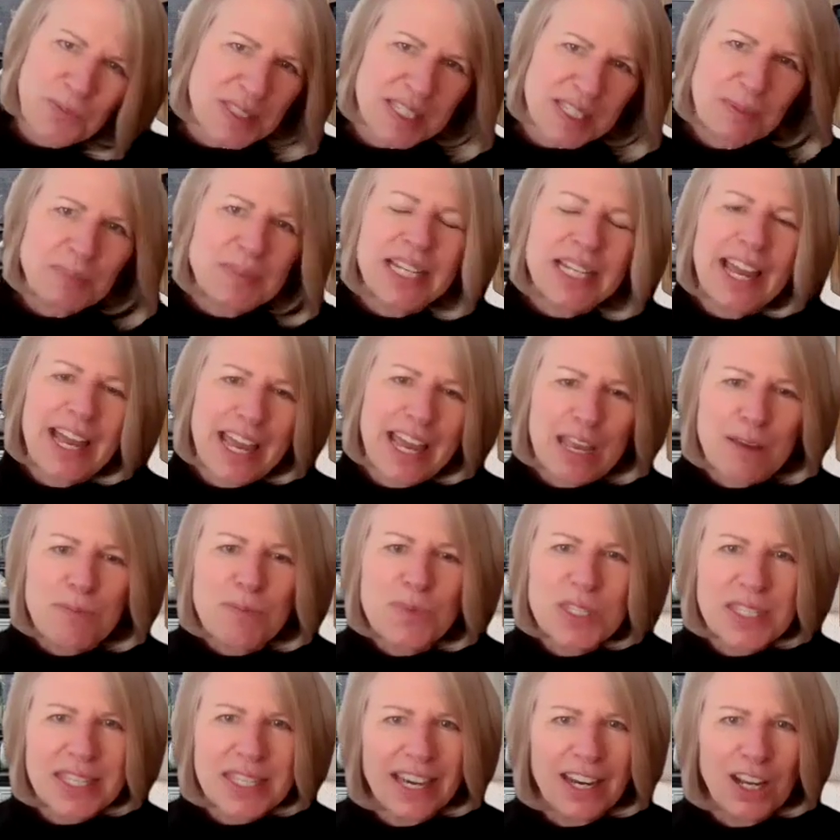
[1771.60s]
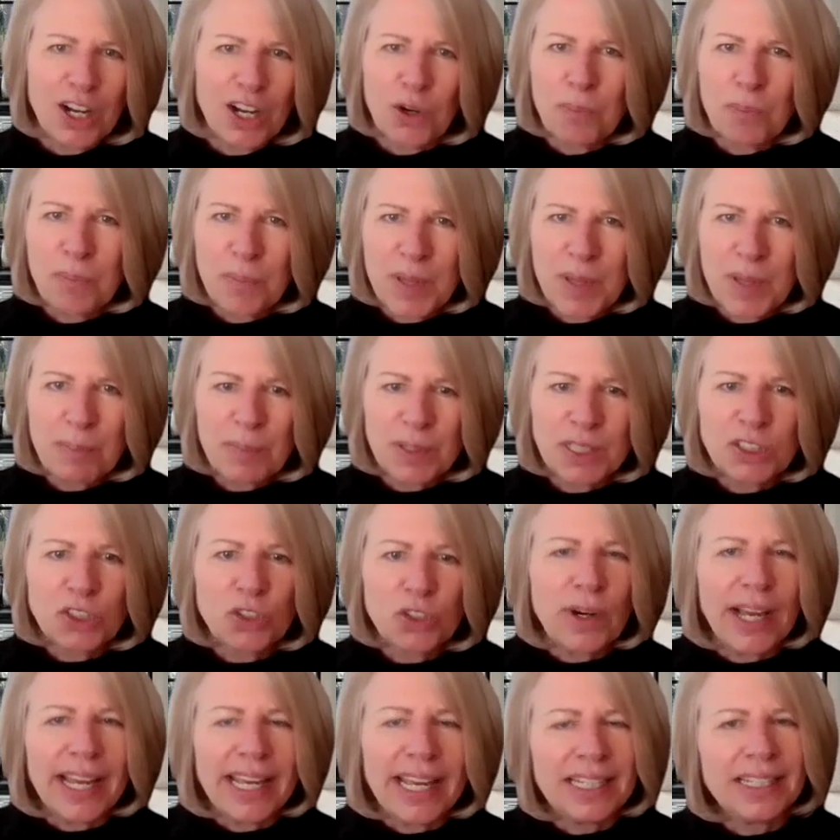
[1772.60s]
Sometimes, people
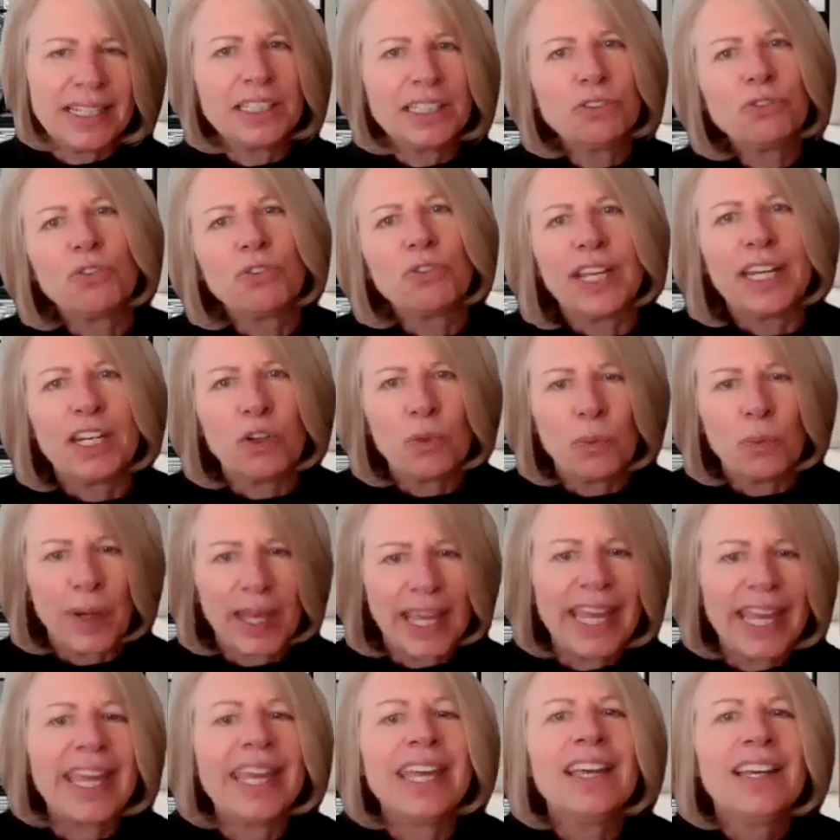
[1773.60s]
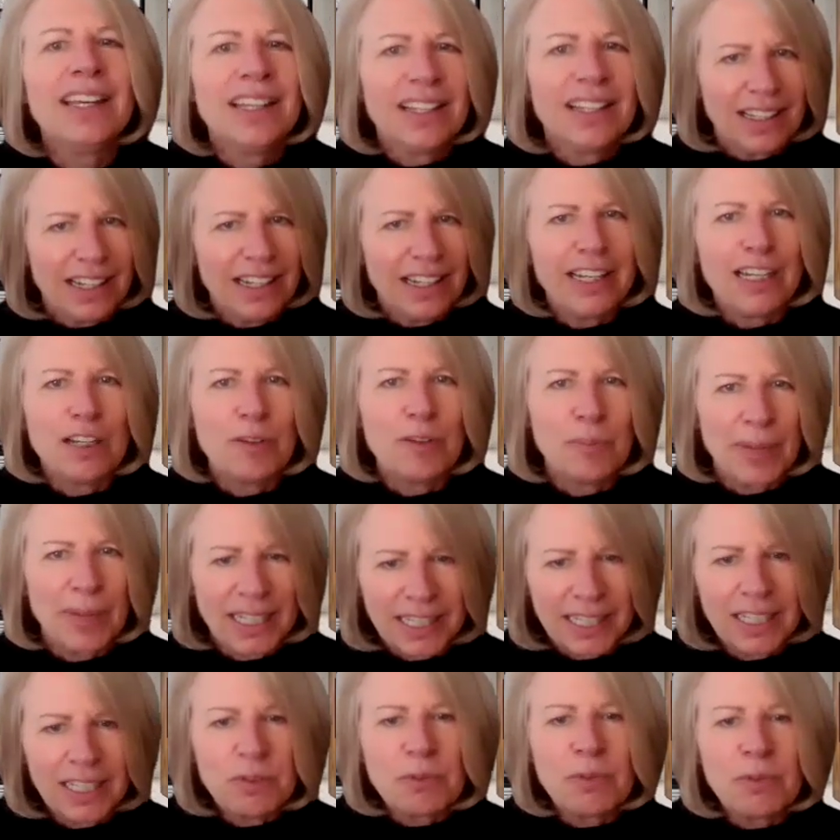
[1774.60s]
try it a different way,
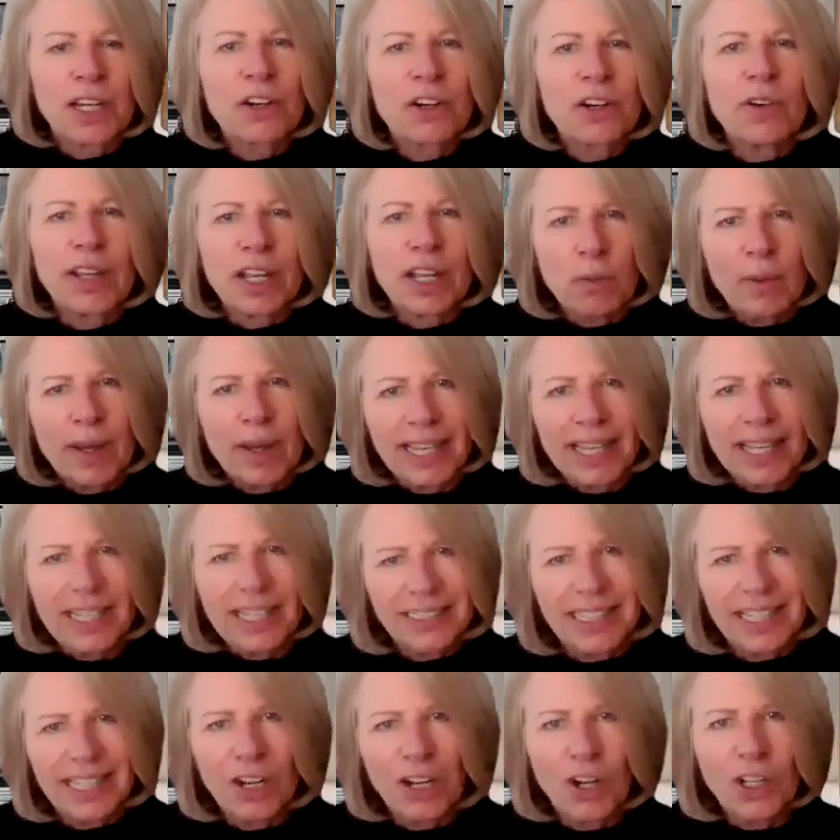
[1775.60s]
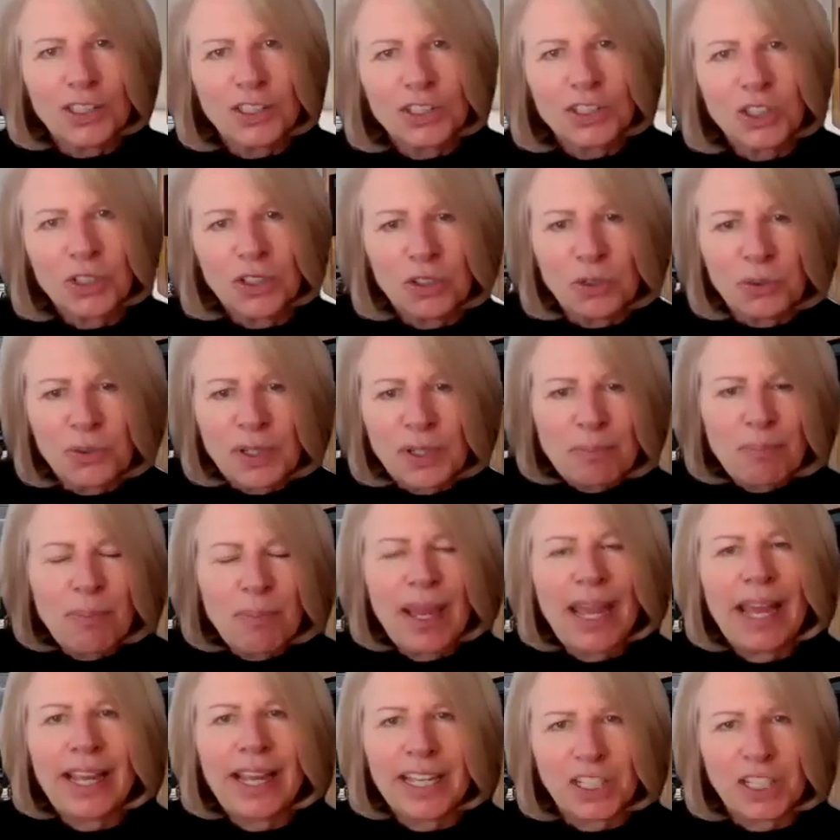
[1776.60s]
but it requires then also a
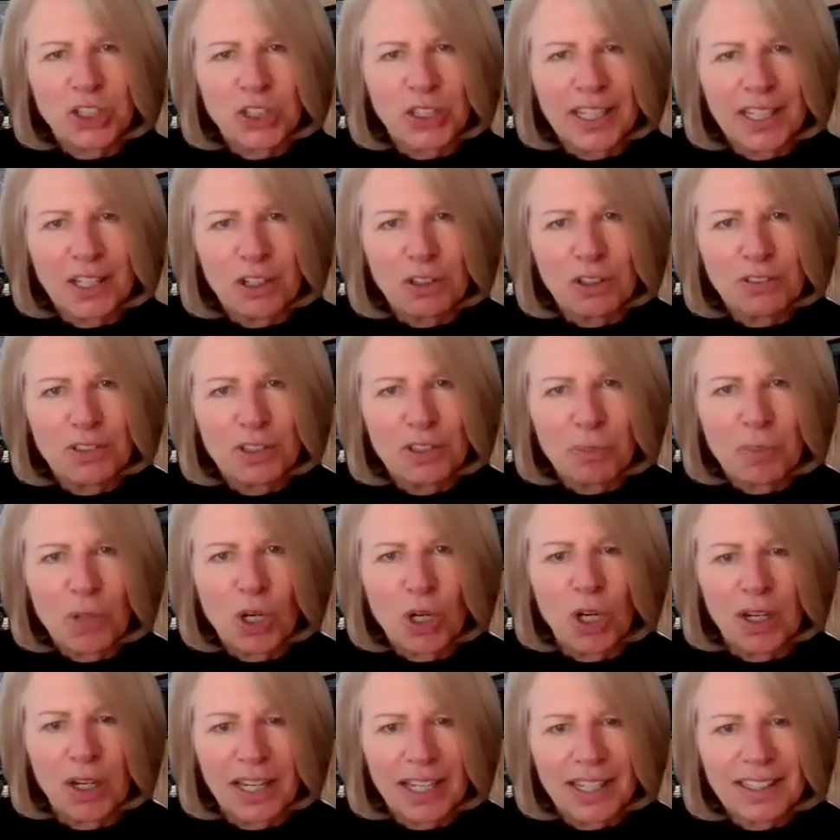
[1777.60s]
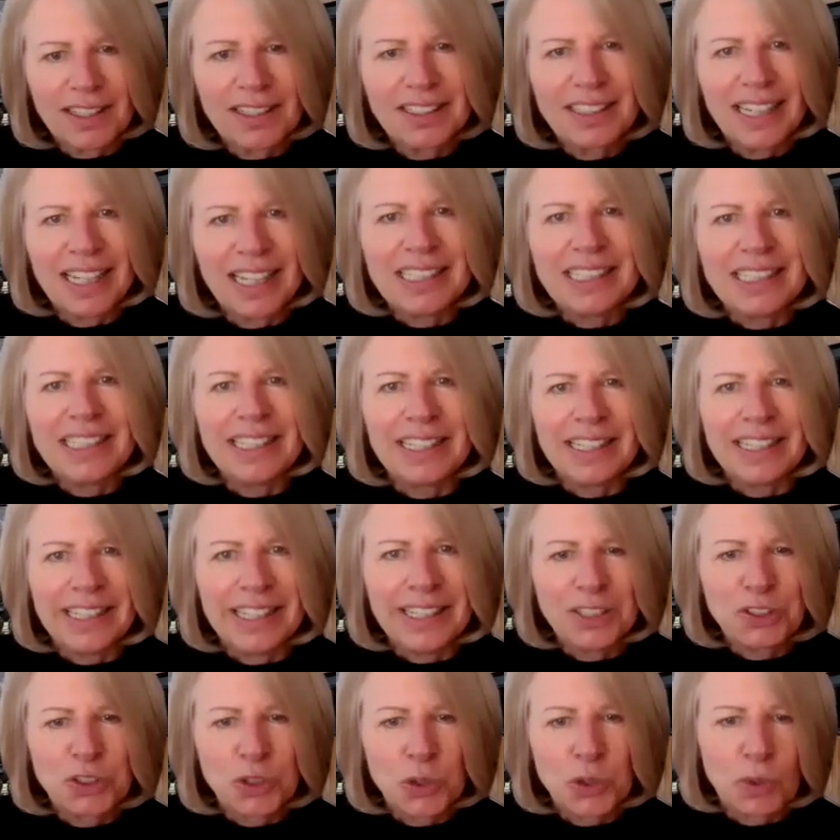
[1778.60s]
repackaging of the product,
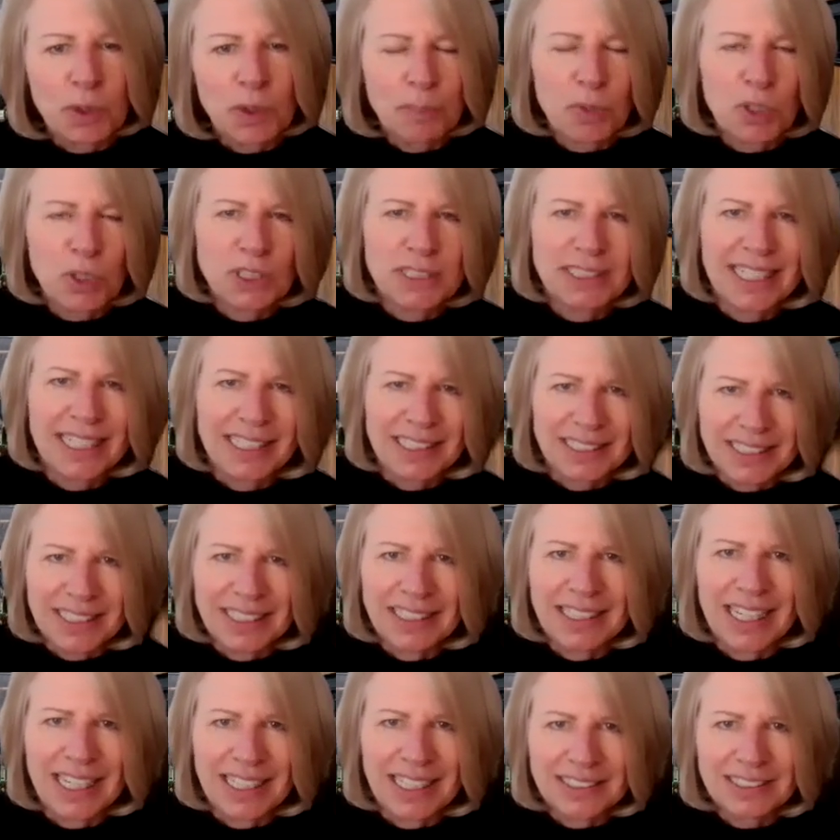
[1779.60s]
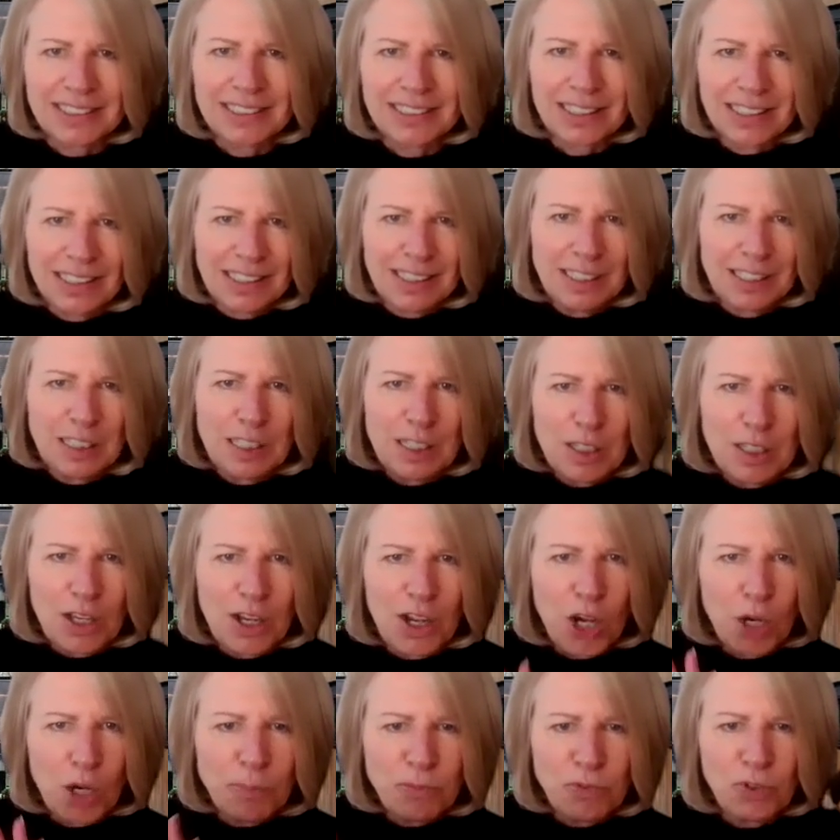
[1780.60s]
ideally, to represent it as
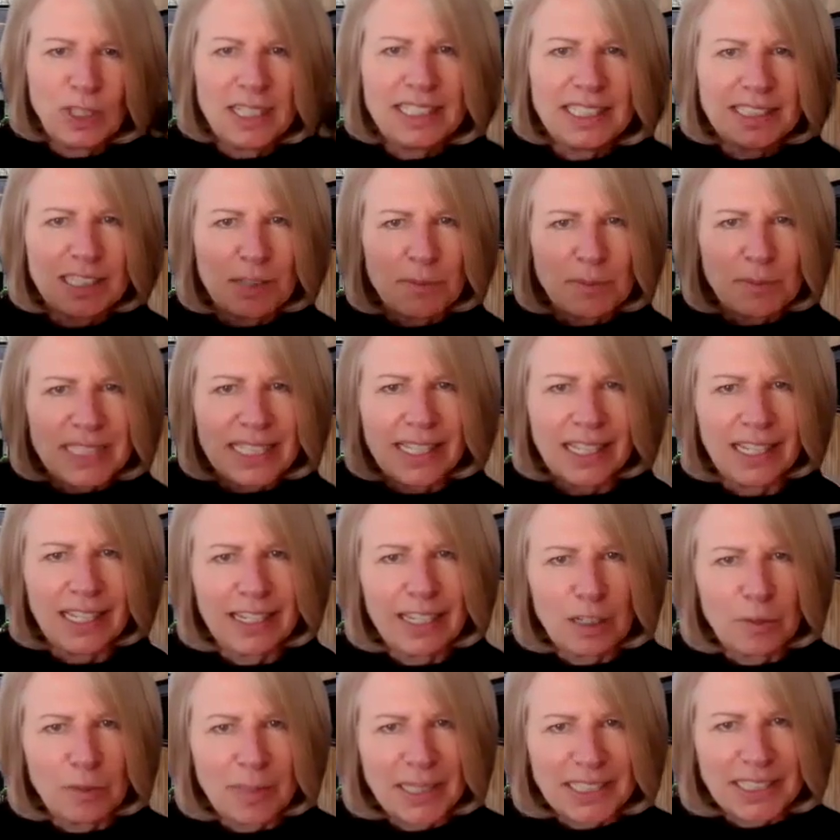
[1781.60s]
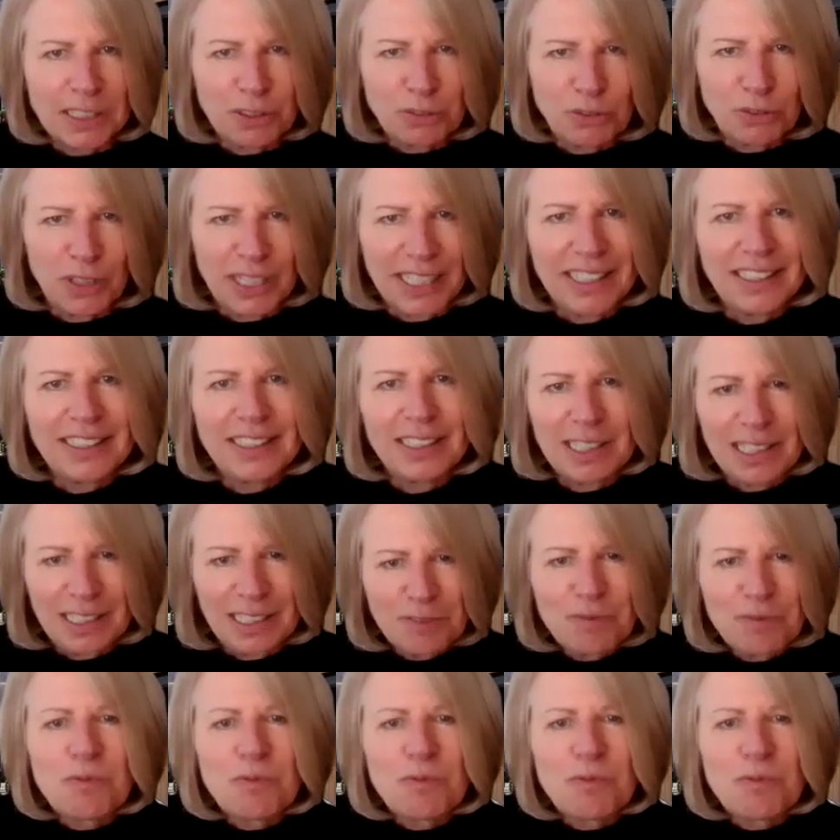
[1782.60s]
hopefully something a little bit different.